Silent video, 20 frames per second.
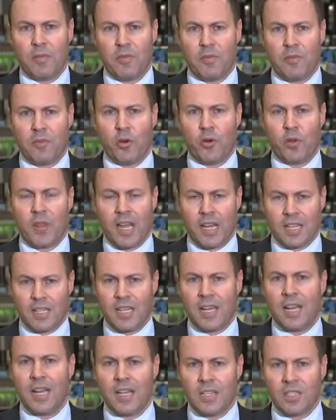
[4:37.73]
for that
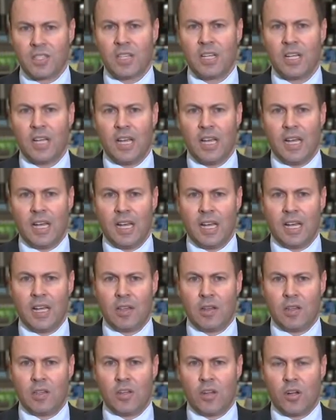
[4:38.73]
task,
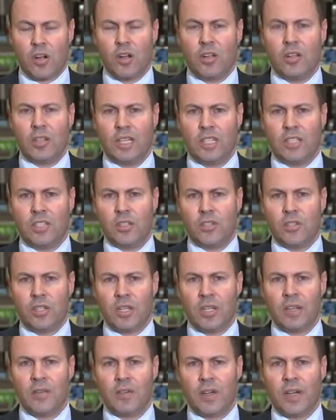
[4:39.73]
not only to
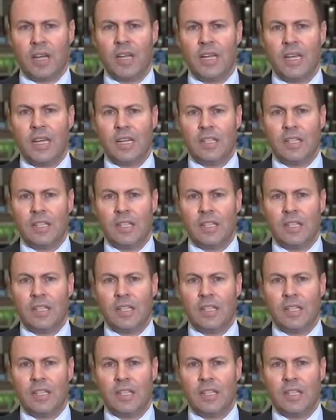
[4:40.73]
deliver